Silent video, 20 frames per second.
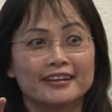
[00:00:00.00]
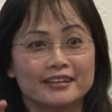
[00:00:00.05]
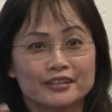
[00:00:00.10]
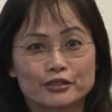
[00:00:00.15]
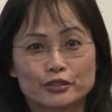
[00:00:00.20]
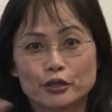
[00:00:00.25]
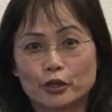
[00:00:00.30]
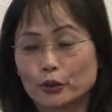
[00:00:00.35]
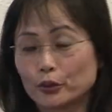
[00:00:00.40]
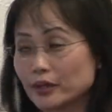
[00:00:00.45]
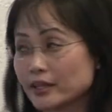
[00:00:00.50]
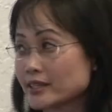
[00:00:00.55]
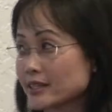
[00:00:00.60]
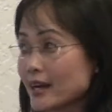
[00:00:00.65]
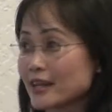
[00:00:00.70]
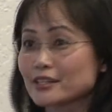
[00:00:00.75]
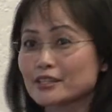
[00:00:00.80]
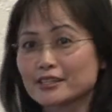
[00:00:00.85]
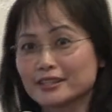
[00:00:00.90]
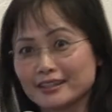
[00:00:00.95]
So it's
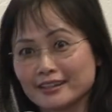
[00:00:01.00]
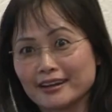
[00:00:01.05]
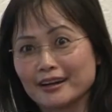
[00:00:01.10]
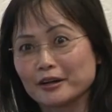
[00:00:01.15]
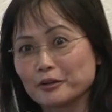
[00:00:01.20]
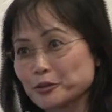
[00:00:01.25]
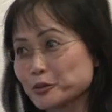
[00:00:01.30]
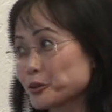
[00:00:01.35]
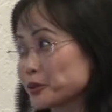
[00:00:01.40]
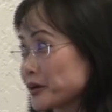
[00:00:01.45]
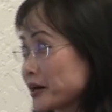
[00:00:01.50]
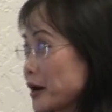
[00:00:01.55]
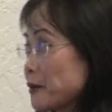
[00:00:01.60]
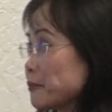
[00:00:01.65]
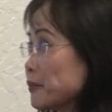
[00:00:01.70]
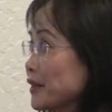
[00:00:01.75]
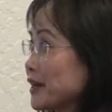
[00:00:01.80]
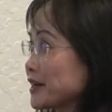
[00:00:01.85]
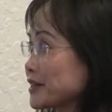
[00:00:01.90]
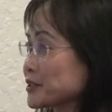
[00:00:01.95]
actually sort of
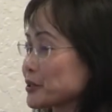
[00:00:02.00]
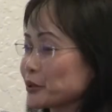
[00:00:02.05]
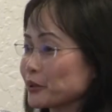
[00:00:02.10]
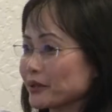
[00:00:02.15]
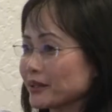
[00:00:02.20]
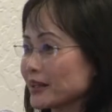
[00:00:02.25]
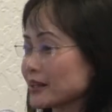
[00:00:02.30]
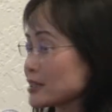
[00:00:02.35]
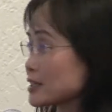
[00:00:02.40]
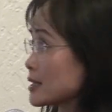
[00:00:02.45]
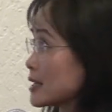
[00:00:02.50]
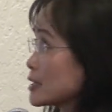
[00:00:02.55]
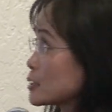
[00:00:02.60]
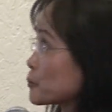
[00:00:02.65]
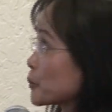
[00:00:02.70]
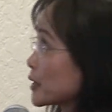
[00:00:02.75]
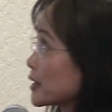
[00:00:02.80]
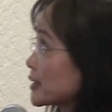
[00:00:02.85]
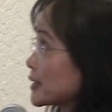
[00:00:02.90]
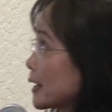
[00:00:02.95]
complex. So let's
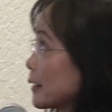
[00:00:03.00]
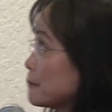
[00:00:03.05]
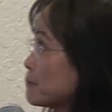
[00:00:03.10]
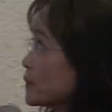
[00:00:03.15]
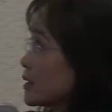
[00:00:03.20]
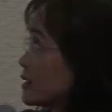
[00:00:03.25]
break it down.